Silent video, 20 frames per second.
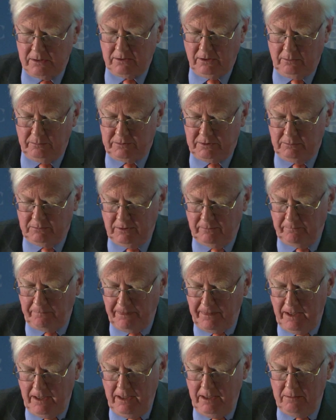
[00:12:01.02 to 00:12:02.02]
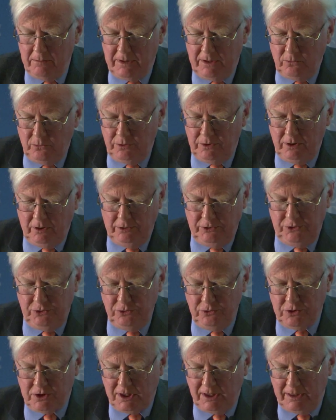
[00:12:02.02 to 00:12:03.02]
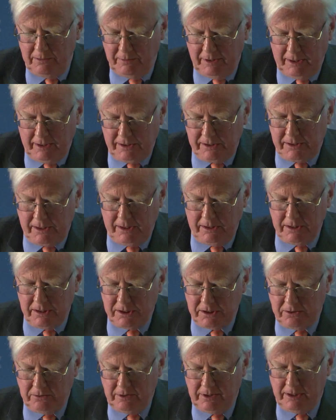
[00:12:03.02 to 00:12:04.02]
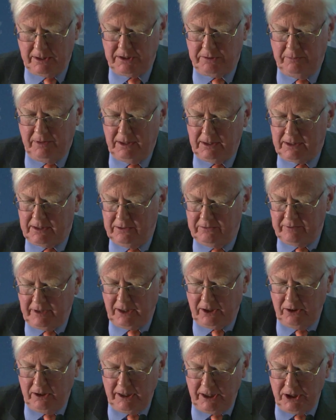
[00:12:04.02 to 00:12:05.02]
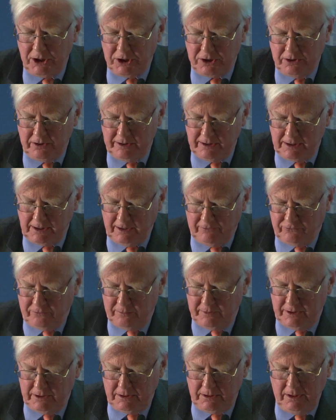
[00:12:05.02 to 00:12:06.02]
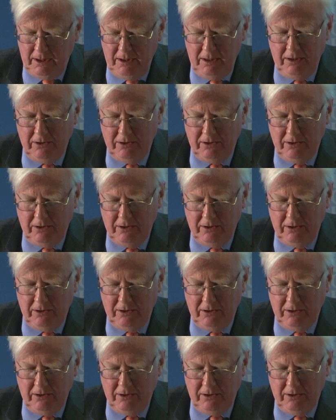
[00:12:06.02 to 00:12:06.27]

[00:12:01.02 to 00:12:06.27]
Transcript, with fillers: are optimal. But it would not usually make sense to urge market regulation on a government